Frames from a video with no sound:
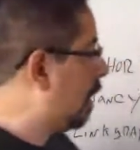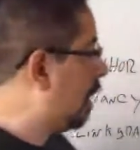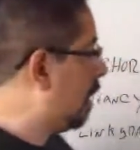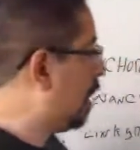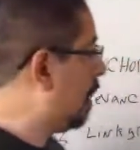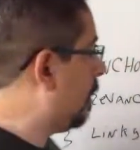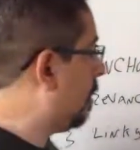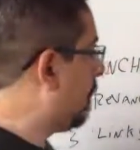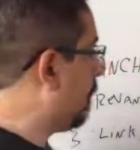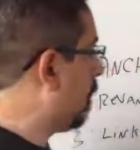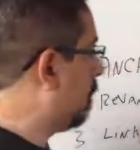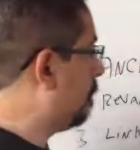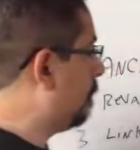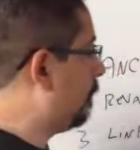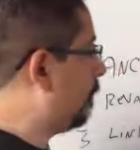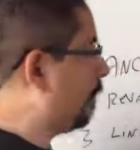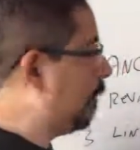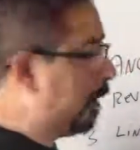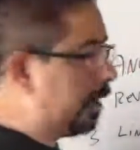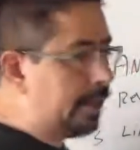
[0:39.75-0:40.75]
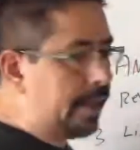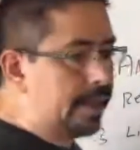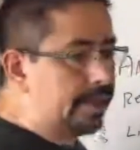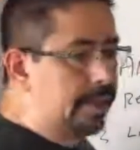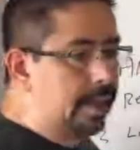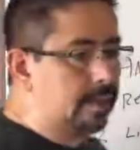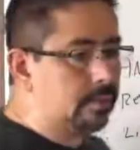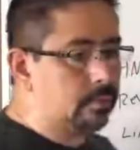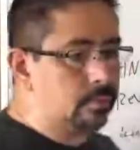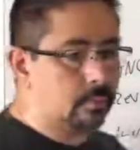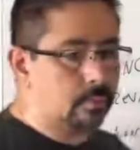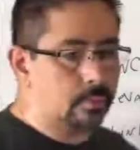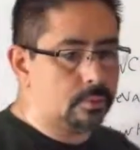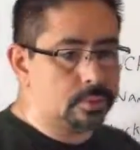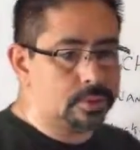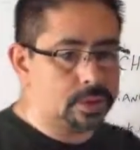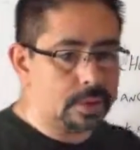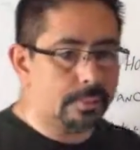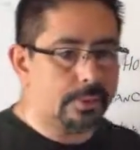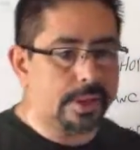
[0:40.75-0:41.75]
And then
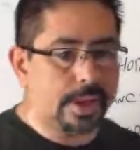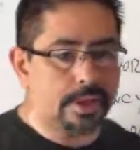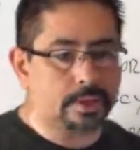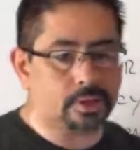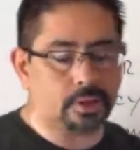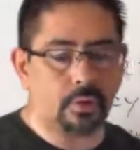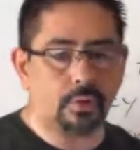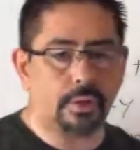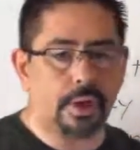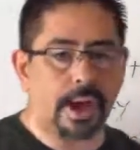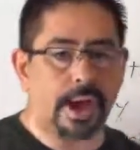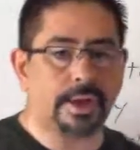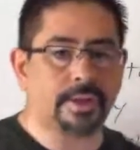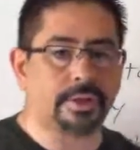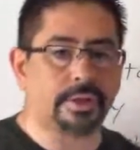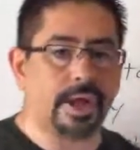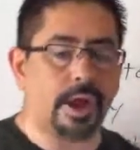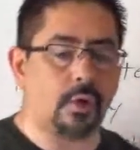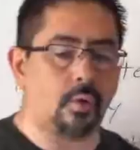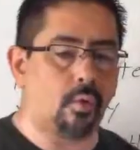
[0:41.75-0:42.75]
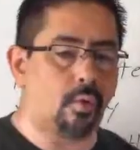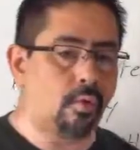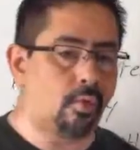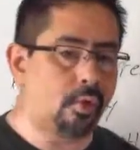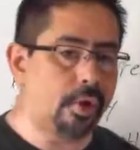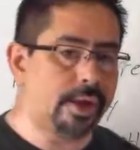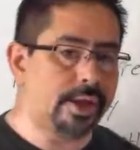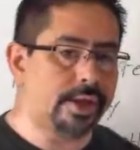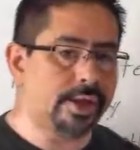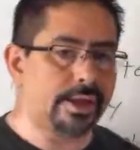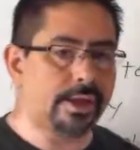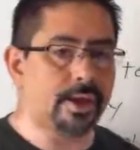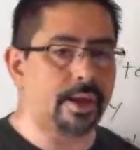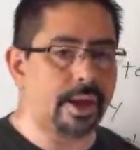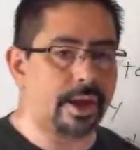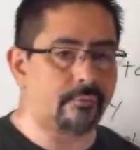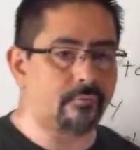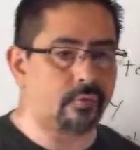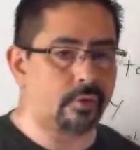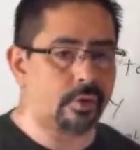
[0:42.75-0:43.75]
some of the SEO guys got really
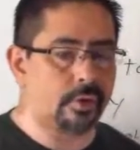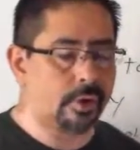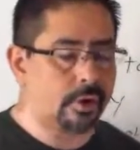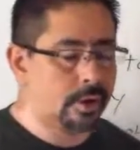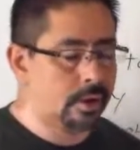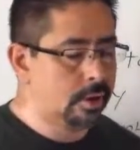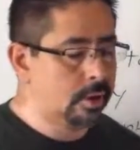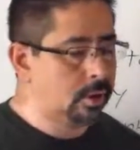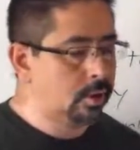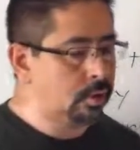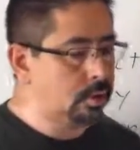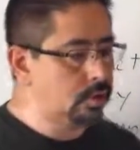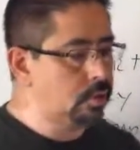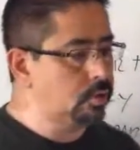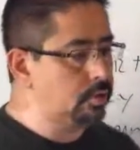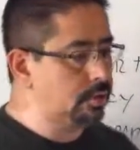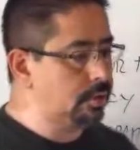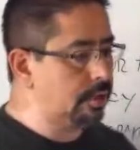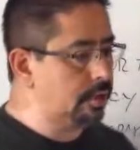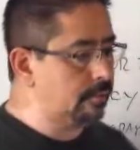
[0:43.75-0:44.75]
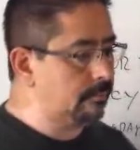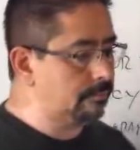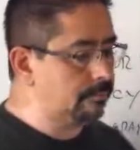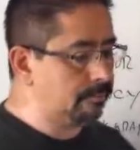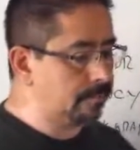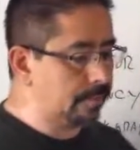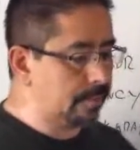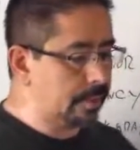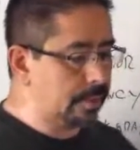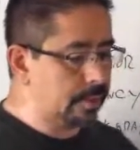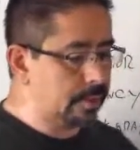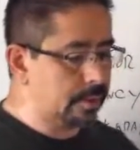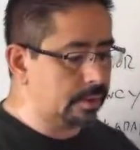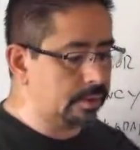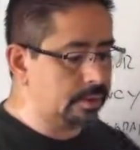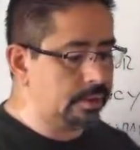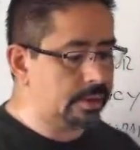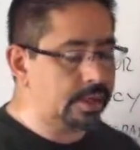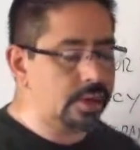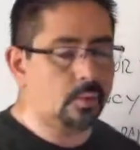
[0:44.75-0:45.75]
clever using
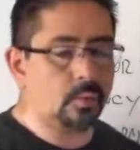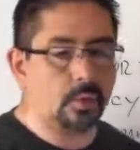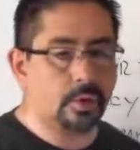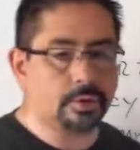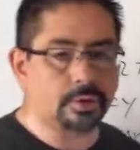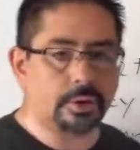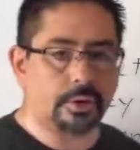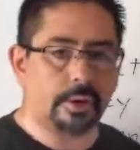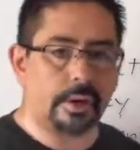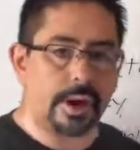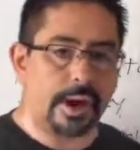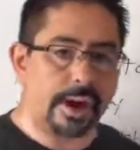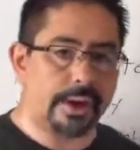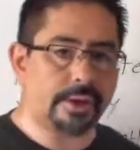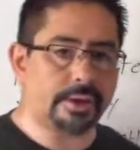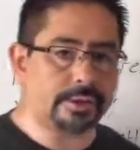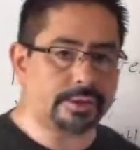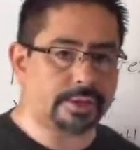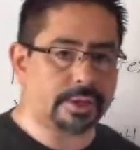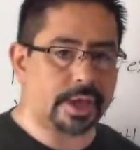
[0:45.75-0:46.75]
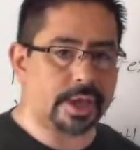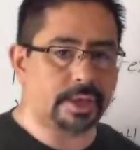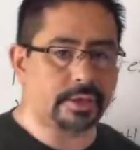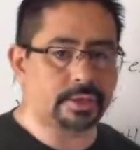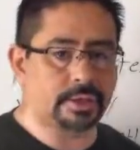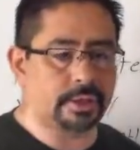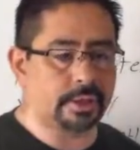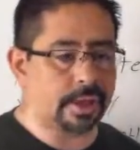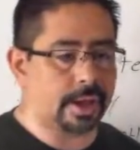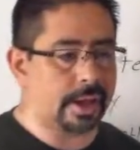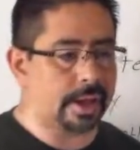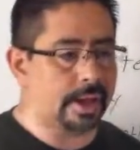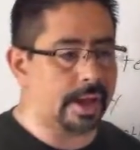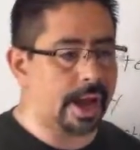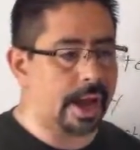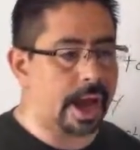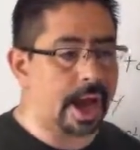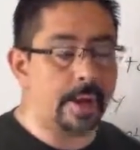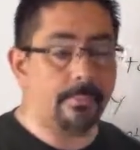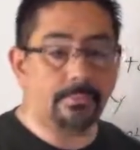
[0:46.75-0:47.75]
keywords in their anchor text,
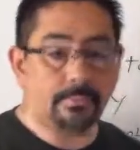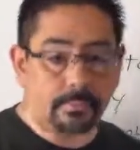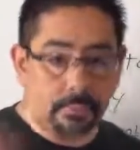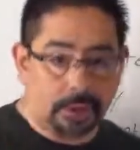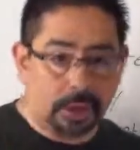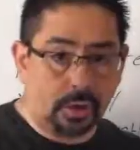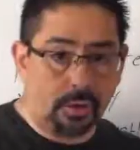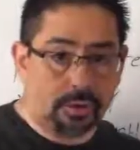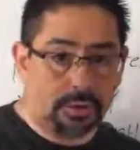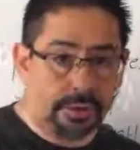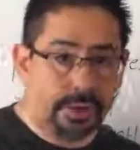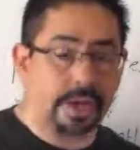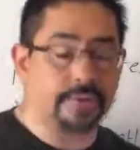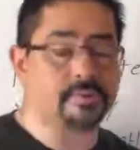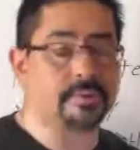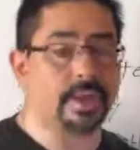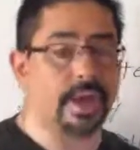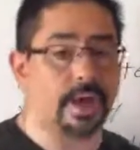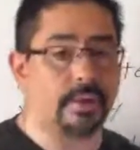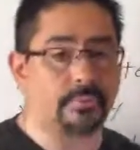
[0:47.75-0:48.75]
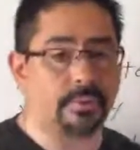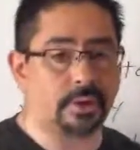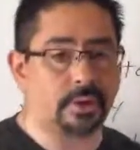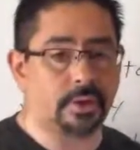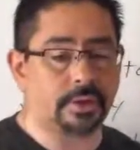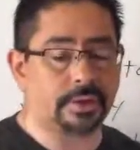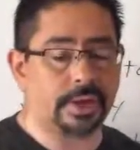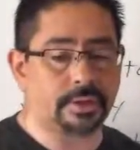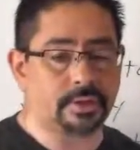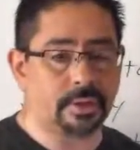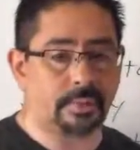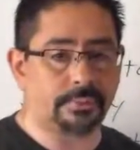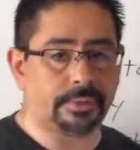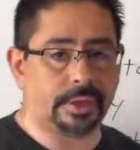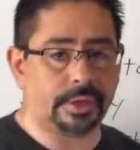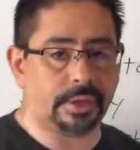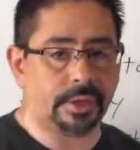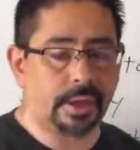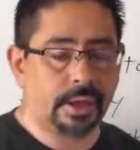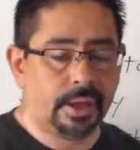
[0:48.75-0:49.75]
and I'm guilty of that because that's
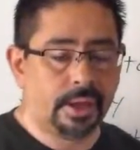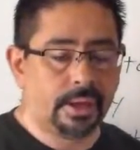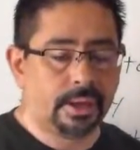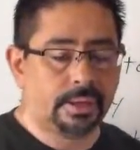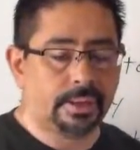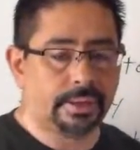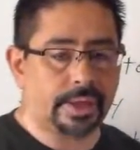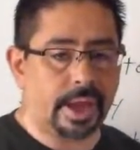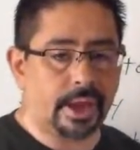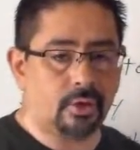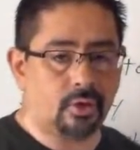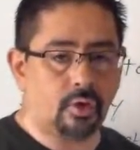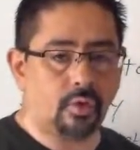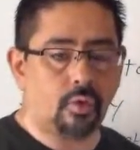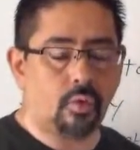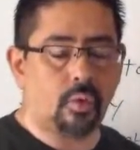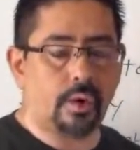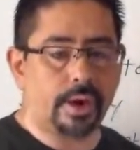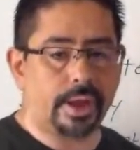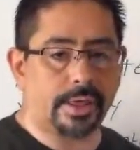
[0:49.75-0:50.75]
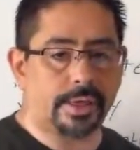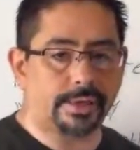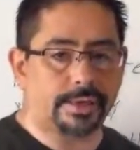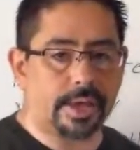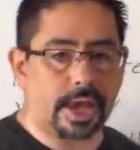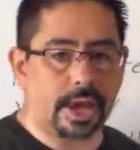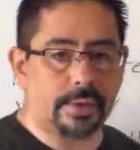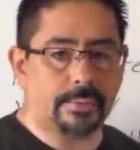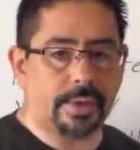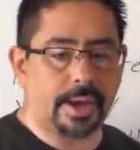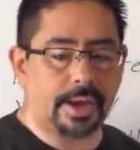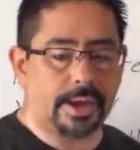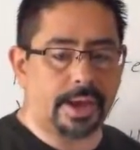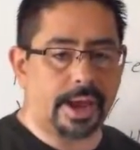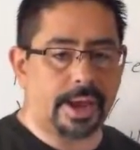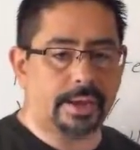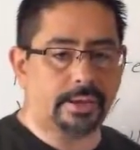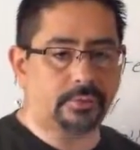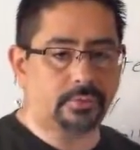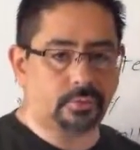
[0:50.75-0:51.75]
something that Google wanted at the time,
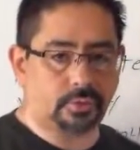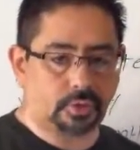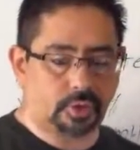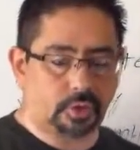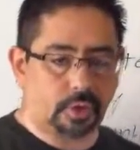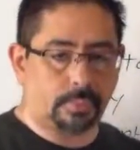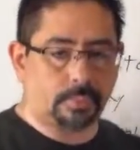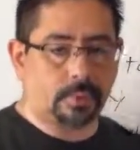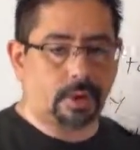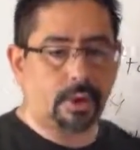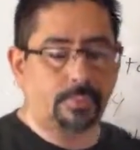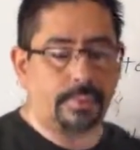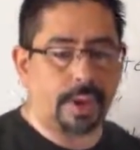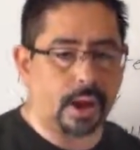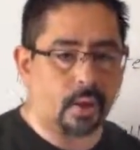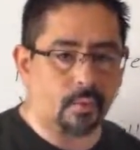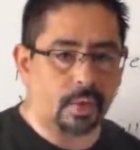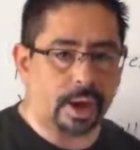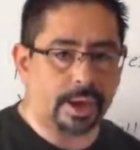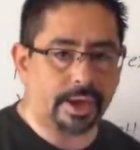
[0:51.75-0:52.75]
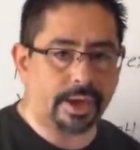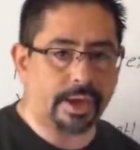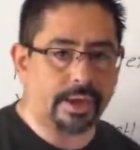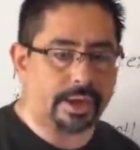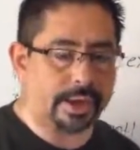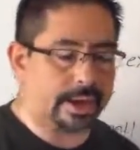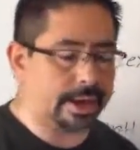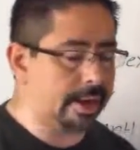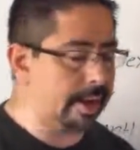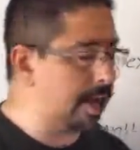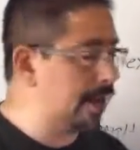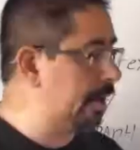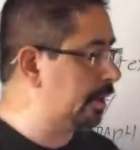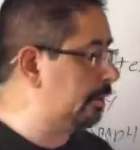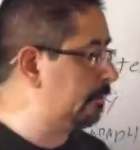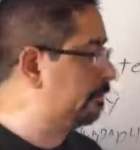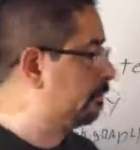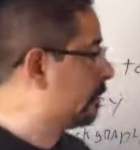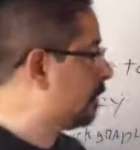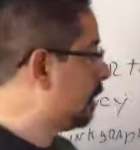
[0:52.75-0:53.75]
and I jumped on a bandwagon and
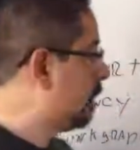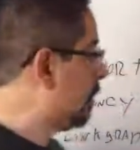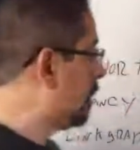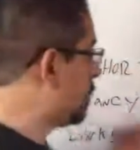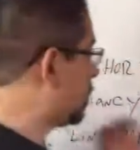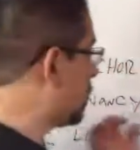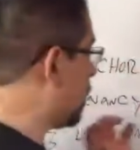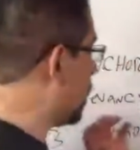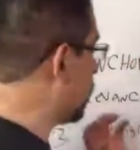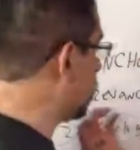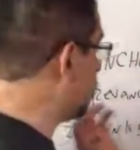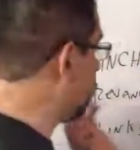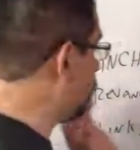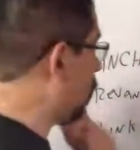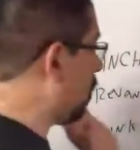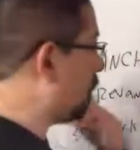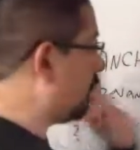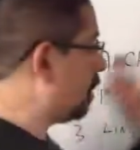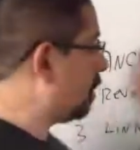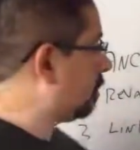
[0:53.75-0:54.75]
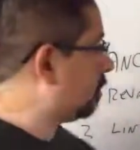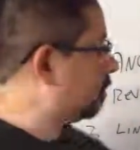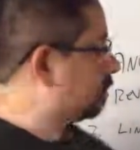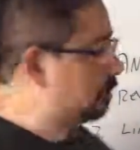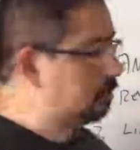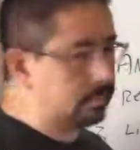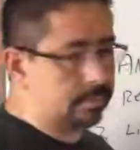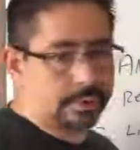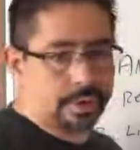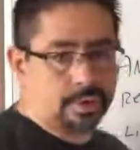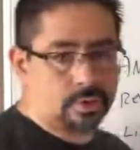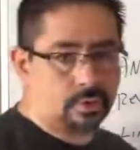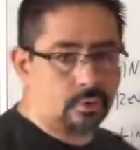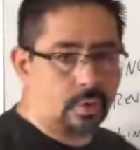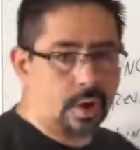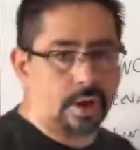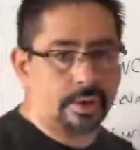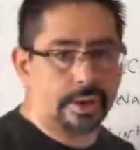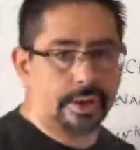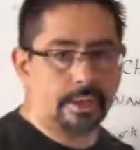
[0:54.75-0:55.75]
I started spreading this
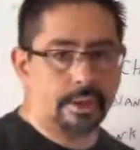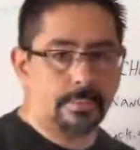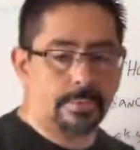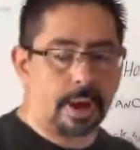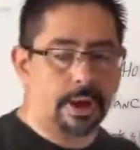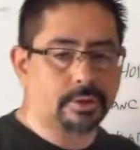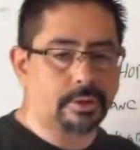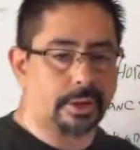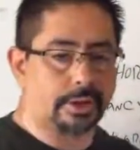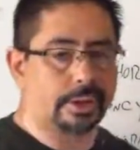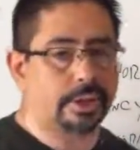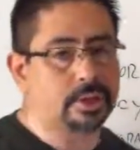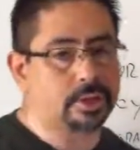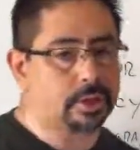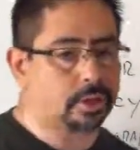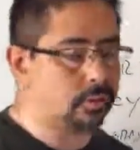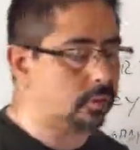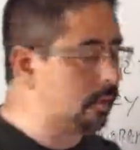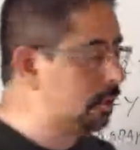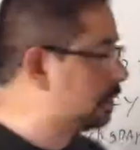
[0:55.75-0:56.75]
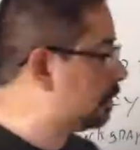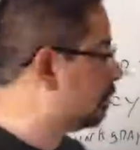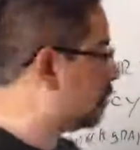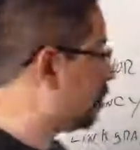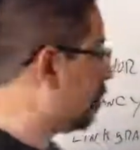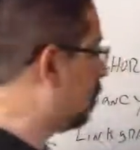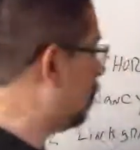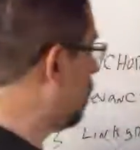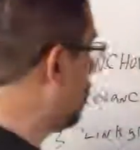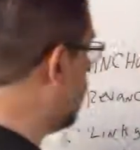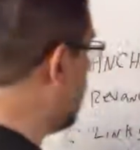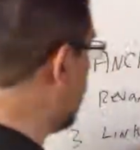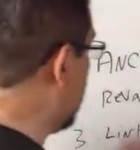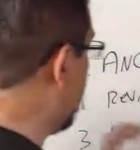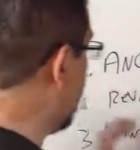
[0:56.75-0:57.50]
around in the Bounce House industry. So